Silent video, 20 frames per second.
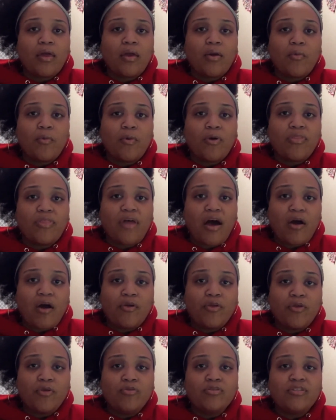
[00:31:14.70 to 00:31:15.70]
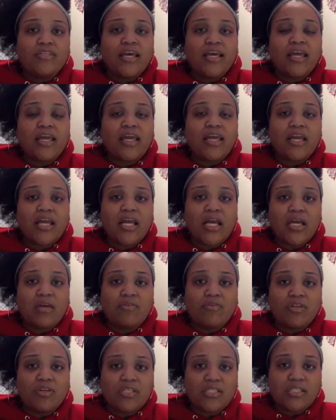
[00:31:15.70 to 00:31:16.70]
without you taking care of
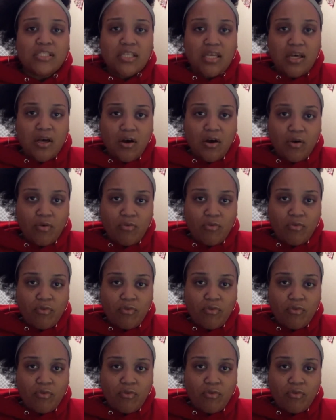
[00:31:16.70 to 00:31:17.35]
yourself,